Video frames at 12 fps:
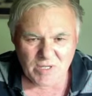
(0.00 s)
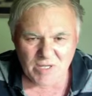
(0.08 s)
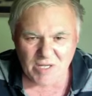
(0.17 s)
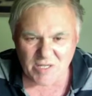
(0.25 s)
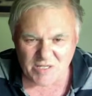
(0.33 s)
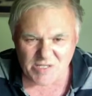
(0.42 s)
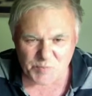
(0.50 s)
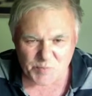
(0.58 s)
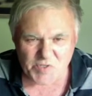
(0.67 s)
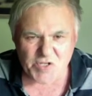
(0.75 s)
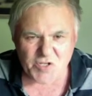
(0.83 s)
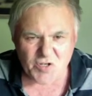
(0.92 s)
In this
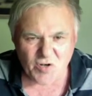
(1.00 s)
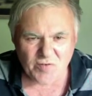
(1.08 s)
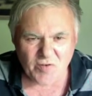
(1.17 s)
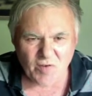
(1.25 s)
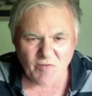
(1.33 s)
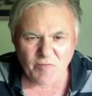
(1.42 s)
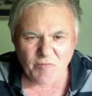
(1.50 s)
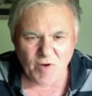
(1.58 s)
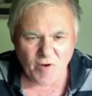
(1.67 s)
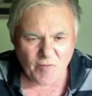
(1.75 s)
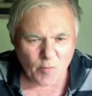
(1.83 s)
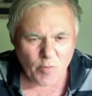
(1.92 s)
position, I've
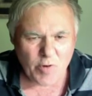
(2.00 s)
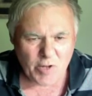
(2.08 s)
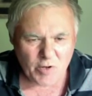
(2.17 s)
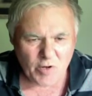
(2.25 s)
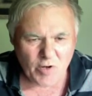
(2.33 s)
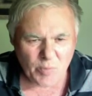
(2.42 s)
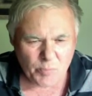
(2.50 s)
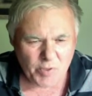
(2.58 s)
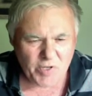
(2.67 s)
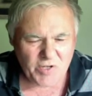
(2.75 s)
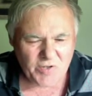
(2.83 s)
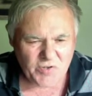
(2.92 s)
already got a
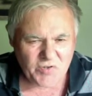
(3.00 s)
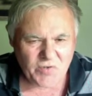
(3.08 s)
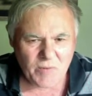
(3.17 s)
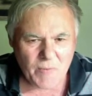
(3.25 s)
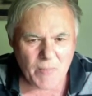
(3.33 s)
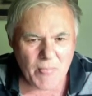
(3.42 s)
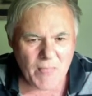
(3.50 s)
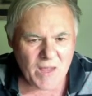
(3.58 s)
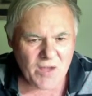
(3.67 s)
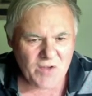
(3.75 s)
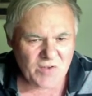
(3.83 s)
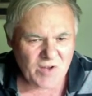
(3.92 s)
piece.
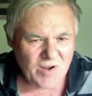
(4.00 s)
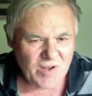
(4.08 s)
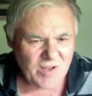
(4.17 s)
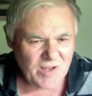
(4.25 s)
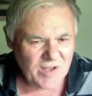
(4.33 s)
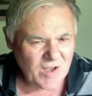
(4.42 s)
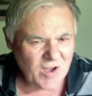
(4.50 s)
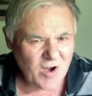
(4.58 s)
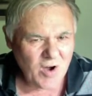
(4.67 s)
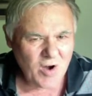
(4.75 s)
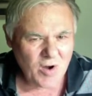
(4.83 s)
So I